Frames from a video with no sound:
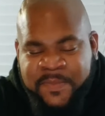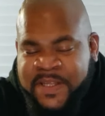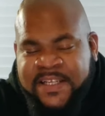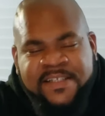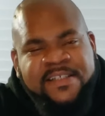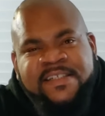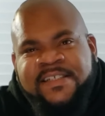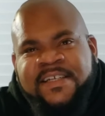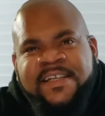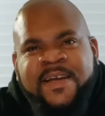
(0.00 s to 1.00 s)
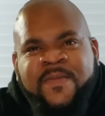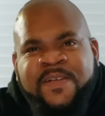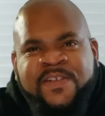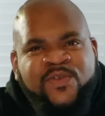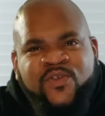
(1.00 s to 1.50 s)
bleachers and shit, and we
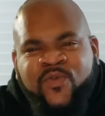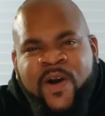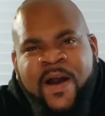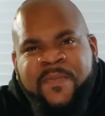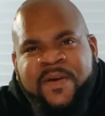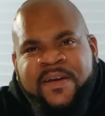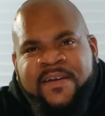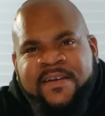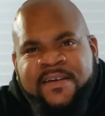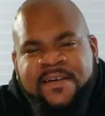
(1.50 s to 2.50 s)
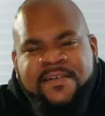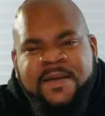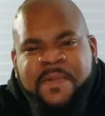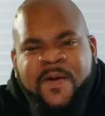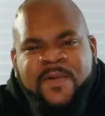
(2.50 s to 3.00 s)
just used to rap, and
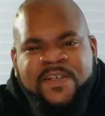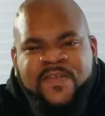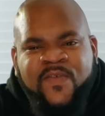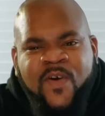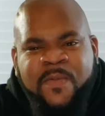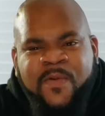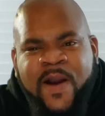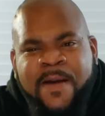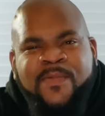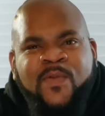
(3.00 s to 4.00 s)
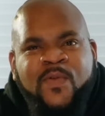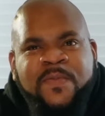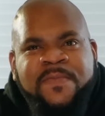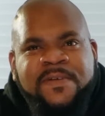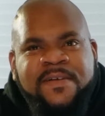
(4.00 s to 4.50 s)
like, man, we should form a rap group.
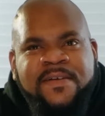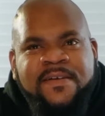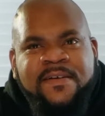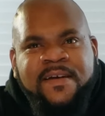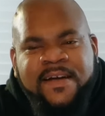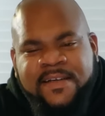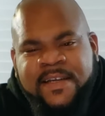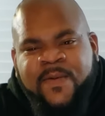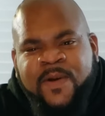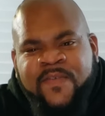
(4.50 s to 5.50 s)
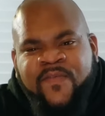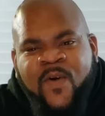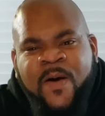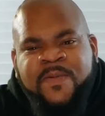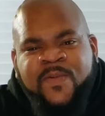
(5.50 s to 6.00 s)
And then we
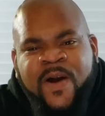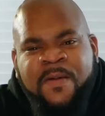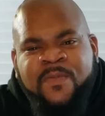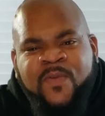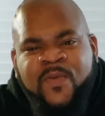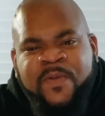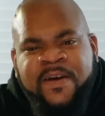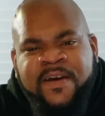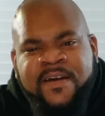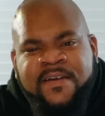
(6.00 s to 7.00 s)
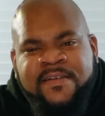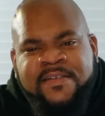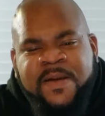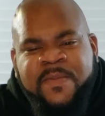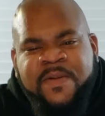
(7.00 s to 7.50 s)
formed a rap group, and
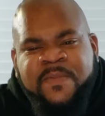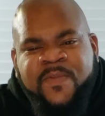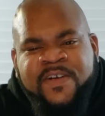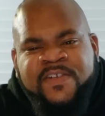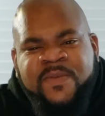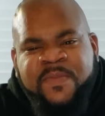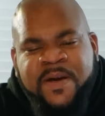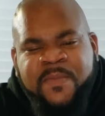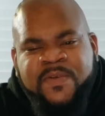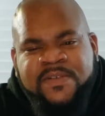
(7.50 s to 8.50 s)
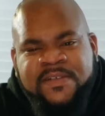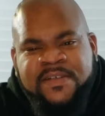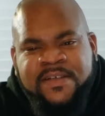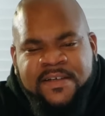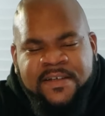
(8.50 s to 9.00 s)
some of them original members
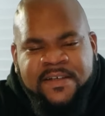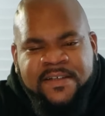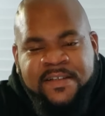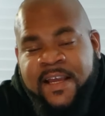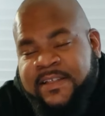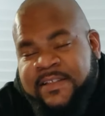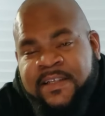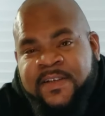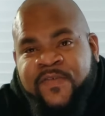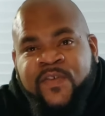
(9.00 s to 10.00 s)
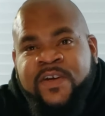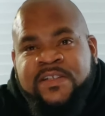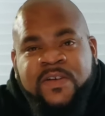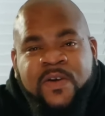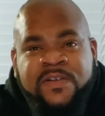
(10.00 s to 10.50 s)
is like still in the
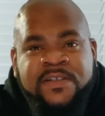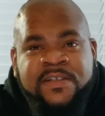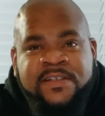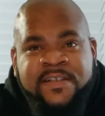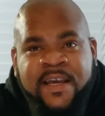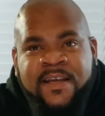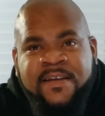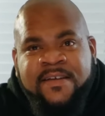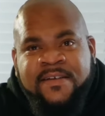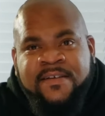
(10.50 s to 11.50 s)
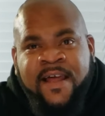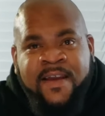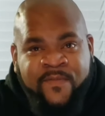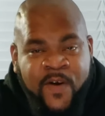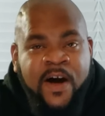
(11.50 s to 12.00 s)
friend circle to this day.
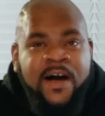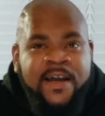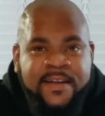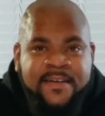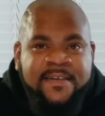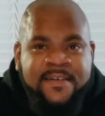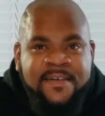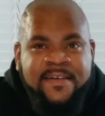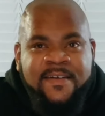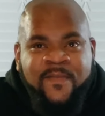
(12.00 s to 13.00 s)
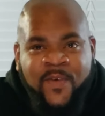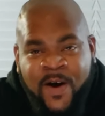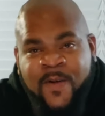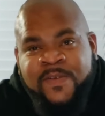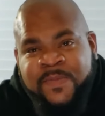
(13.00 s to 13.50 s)
Like Vaughn.
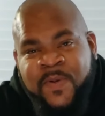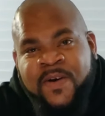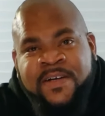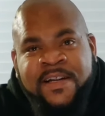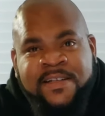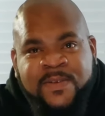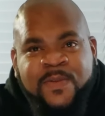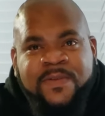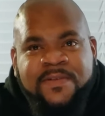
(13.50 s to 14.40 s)
Vaughn was a part of that too.